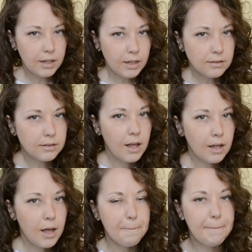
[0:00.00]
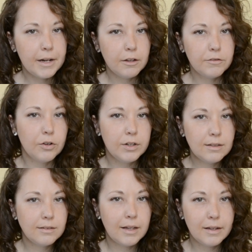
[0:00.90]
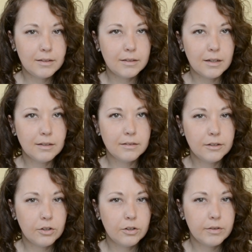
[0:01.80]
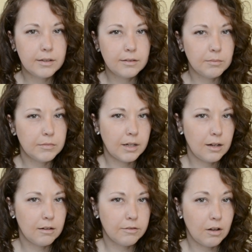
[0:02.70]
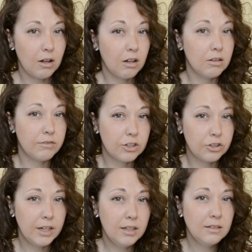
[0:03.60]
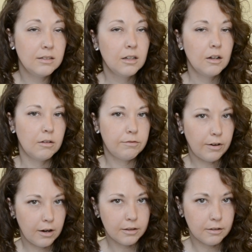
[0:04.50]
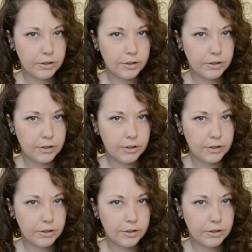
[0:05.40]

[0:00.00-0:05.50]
days, but I've noticed that it doesn't always seem to have all of the trains far in the